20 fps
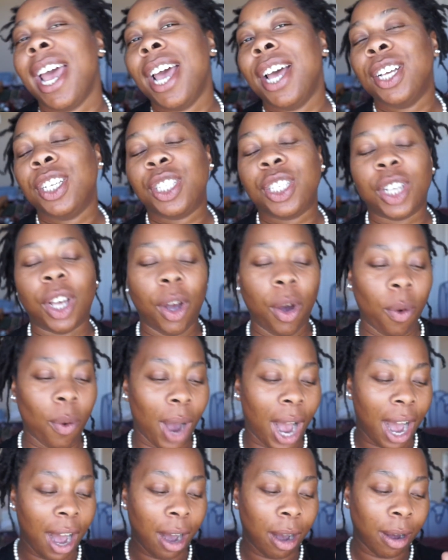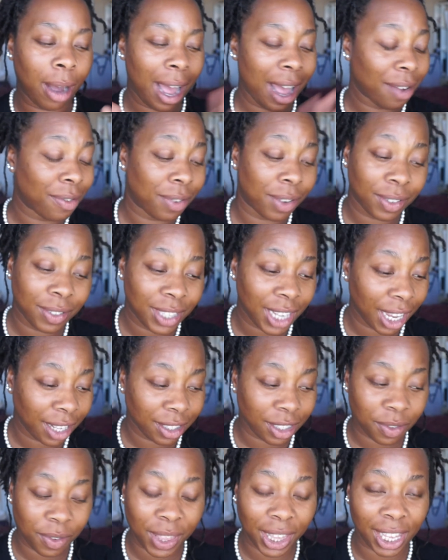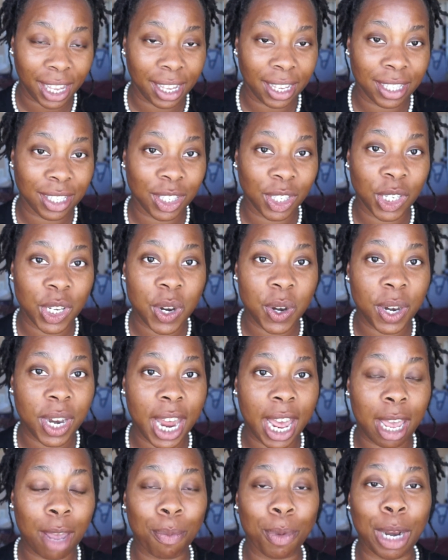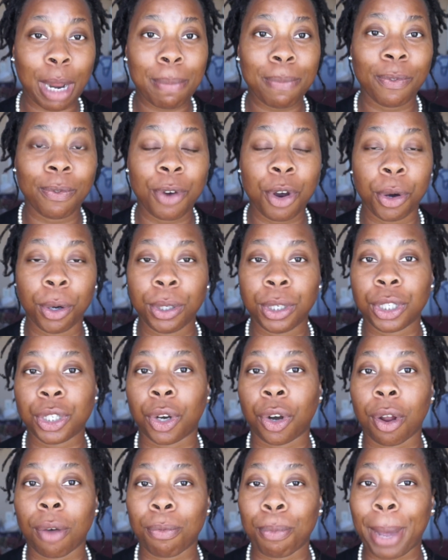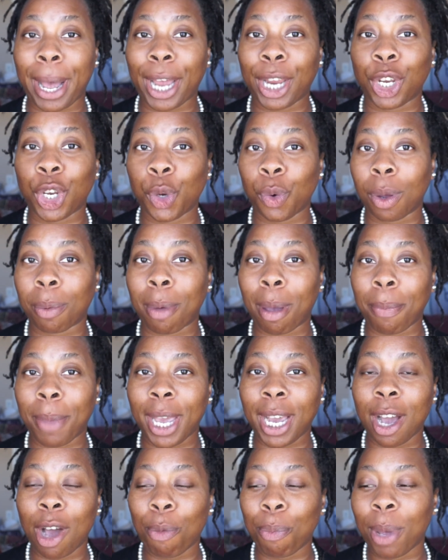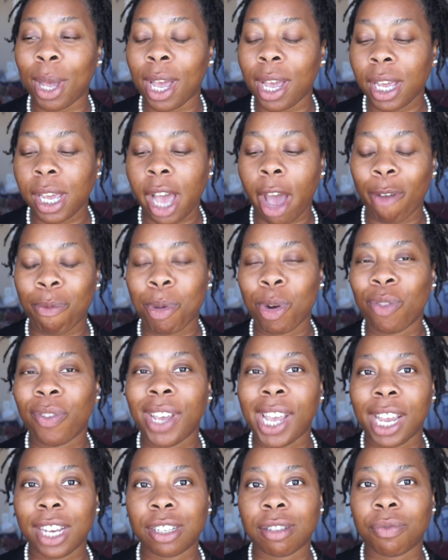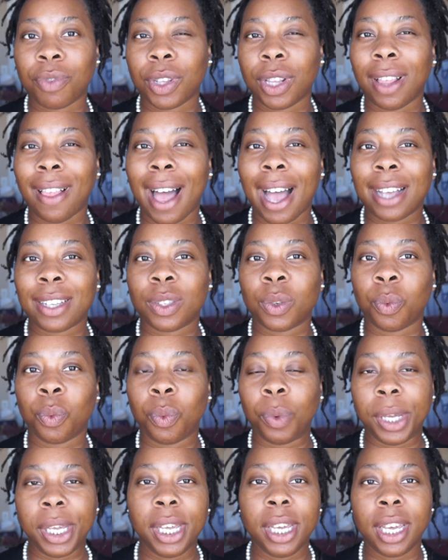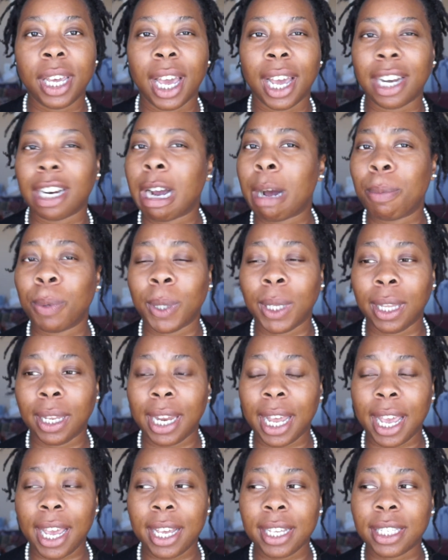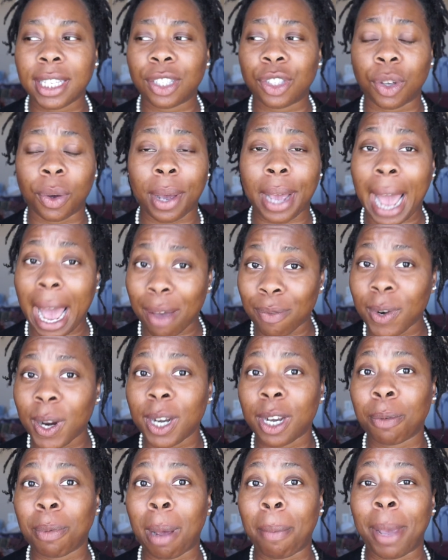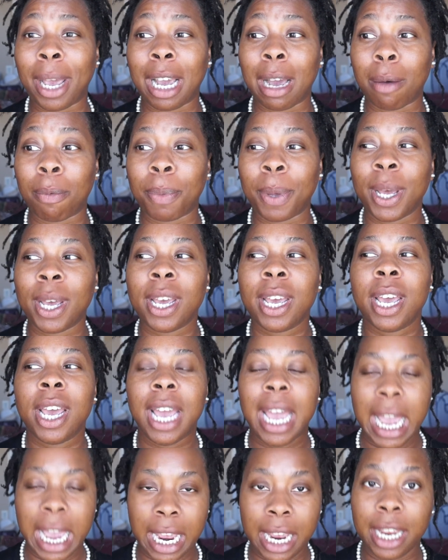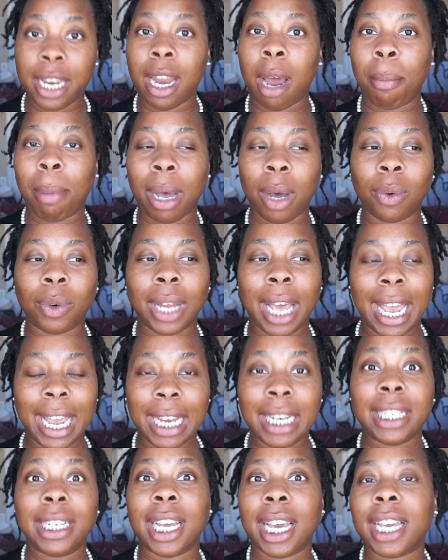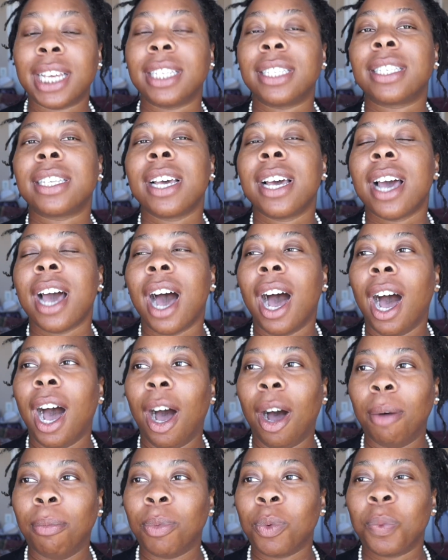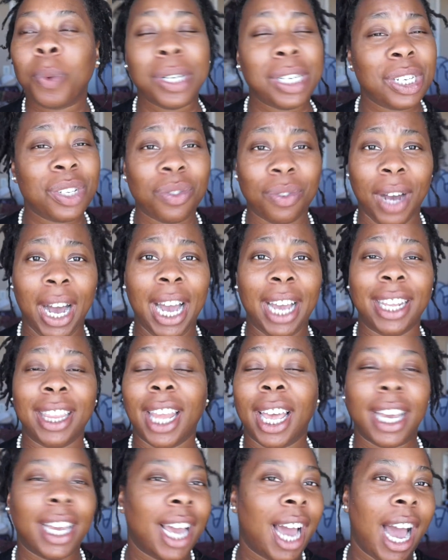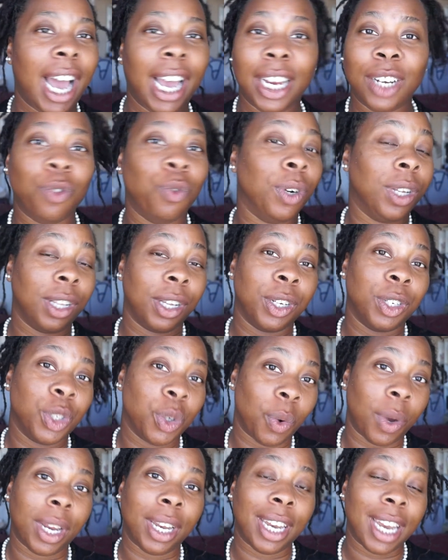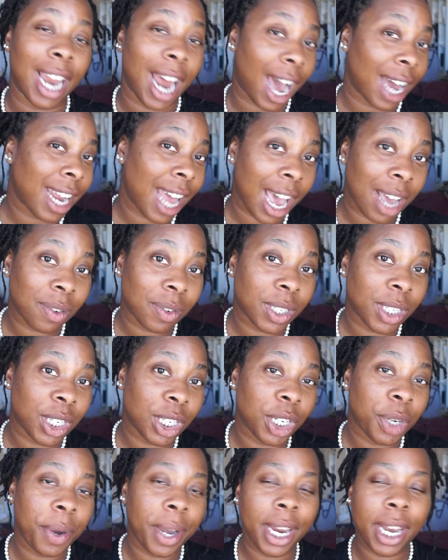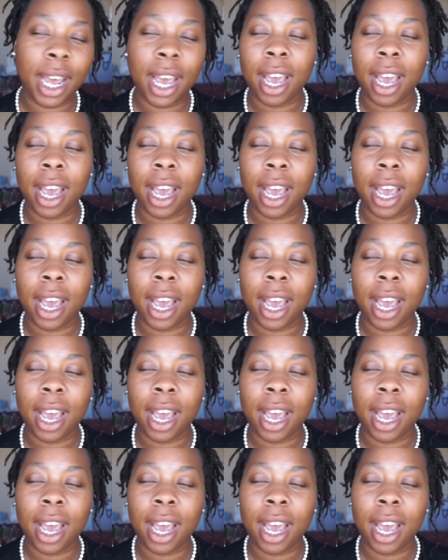So uh, I have tons of things to do today, but I'm going Going to start off by doing my makeup. I've been on vacation for the last week and a couple of days, so I have not done my makeup in about eight days, um, which is fine. Like, I really enjoyed not having to do it,